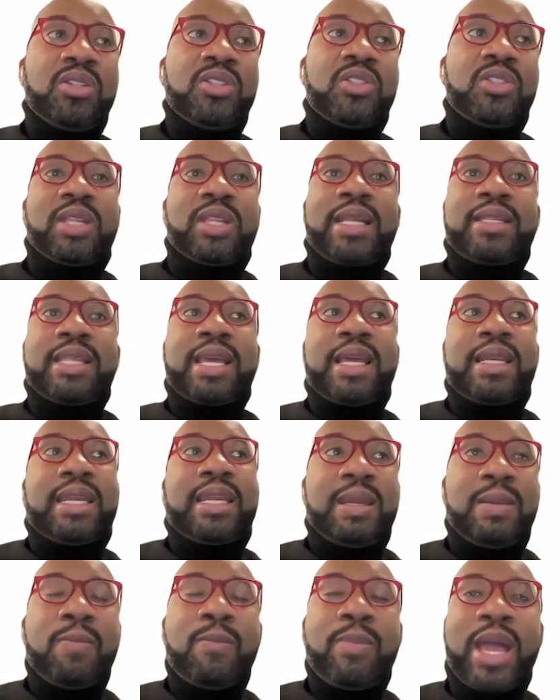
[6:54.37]
so that that
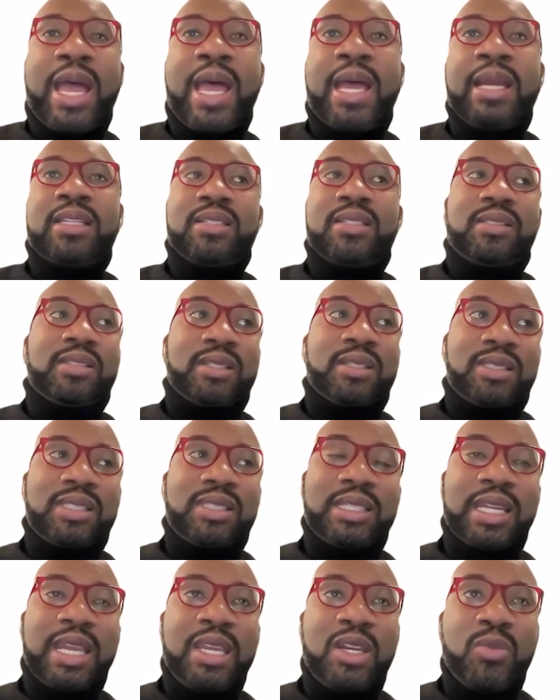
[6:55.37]
impact is
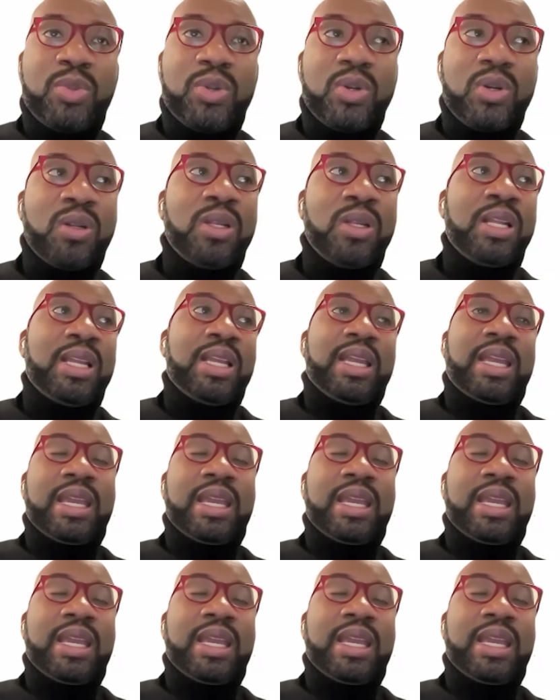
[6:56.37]
sustainable